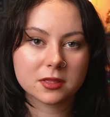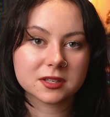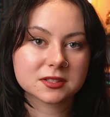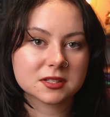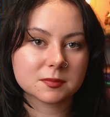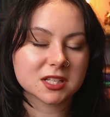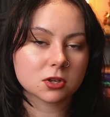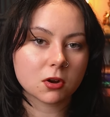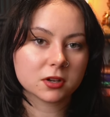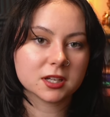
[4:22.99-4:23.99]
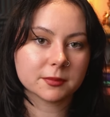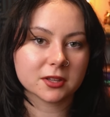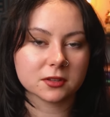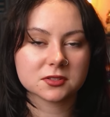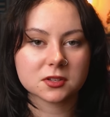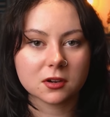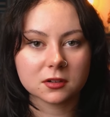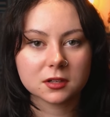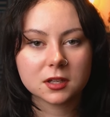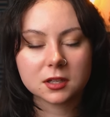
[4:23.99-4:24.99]
This is me talking about this
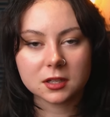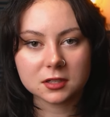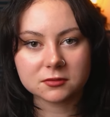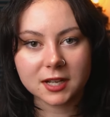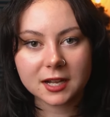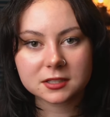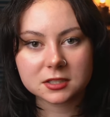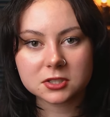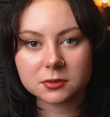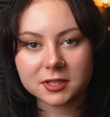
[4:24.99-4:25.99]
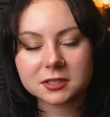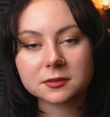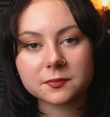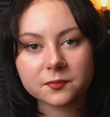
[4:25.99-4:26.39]
song and reacting to it.